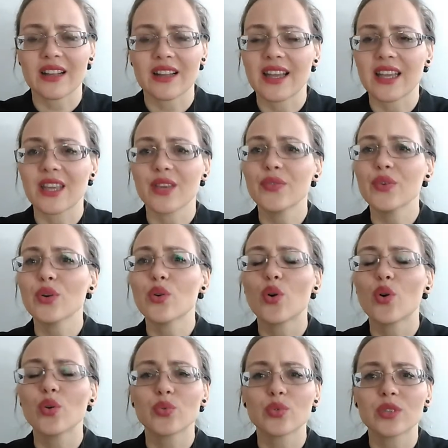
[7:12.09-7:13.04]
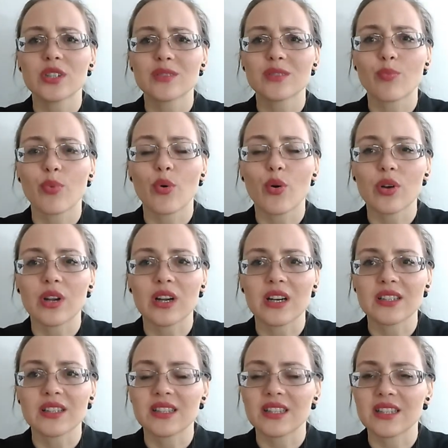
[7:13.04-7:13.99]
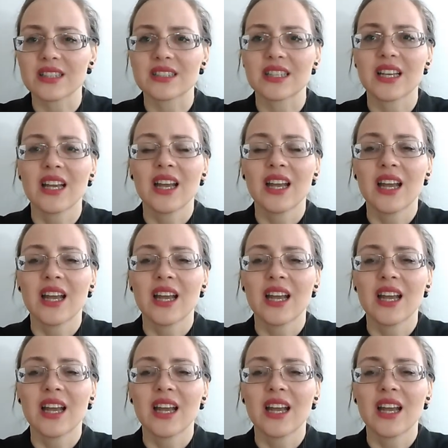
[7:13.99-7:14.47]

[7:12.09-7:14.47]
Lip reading: Like if you go to these poor countries,